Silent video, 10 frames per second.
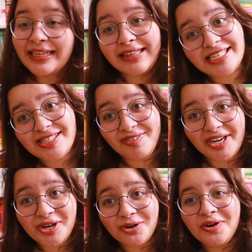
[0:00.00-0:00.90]
in this
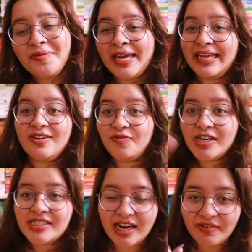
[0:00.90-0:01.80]
video, in the
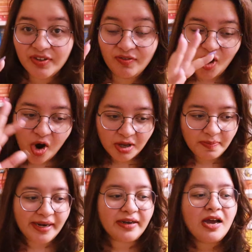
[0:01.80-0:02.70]
first half, the vlog
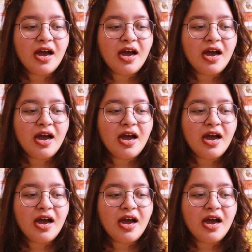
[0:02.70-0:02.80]
bit,